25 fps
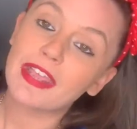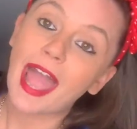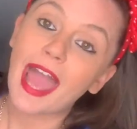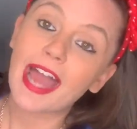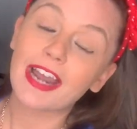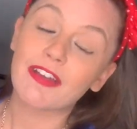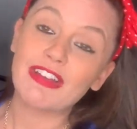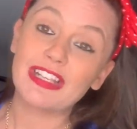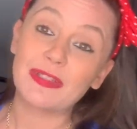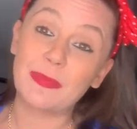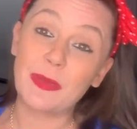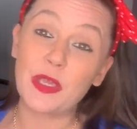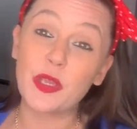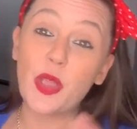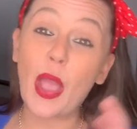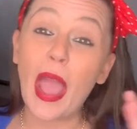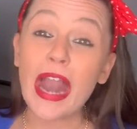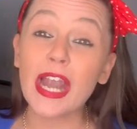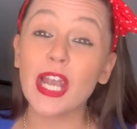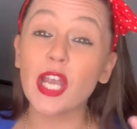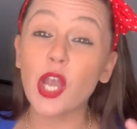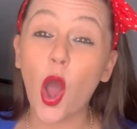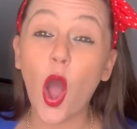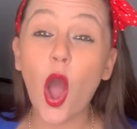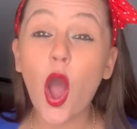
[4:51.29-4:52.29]
calories, but you get
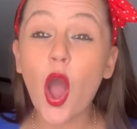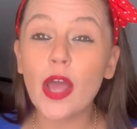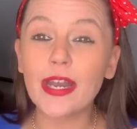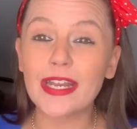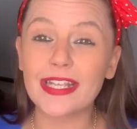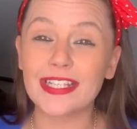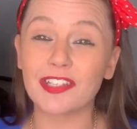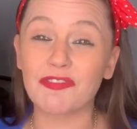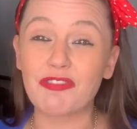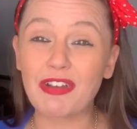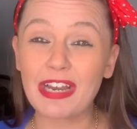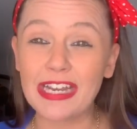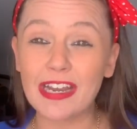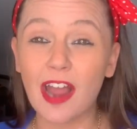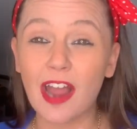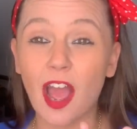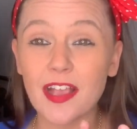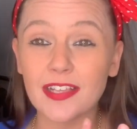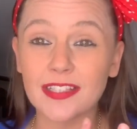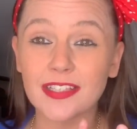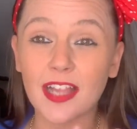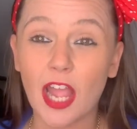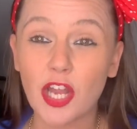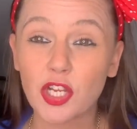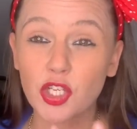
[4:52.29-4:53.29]
a lot. And it's a really
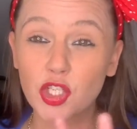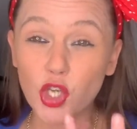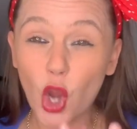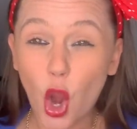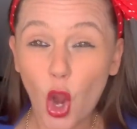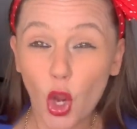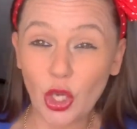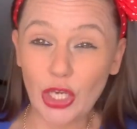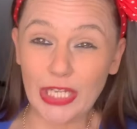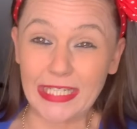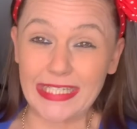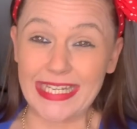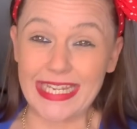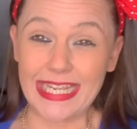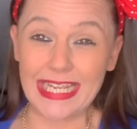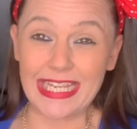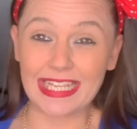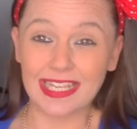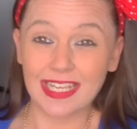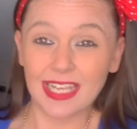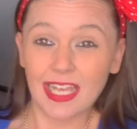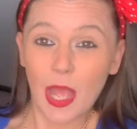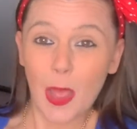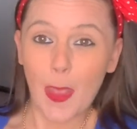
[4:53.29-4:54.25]
nice, like, chocolatey,